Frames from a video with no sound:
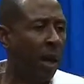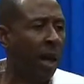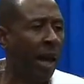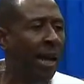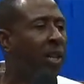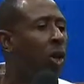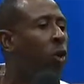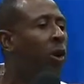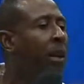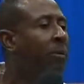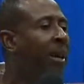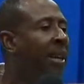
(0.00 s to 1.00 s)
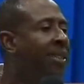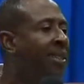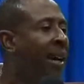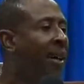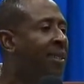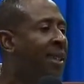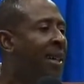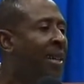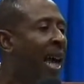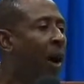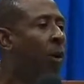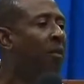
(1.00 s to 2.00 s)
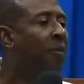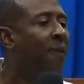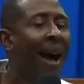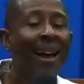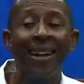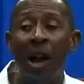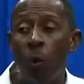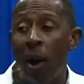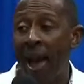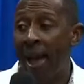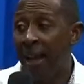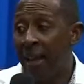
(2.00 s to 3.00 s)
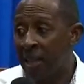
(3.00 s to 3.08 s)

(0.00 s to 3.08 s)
Including ministers, they will find a way.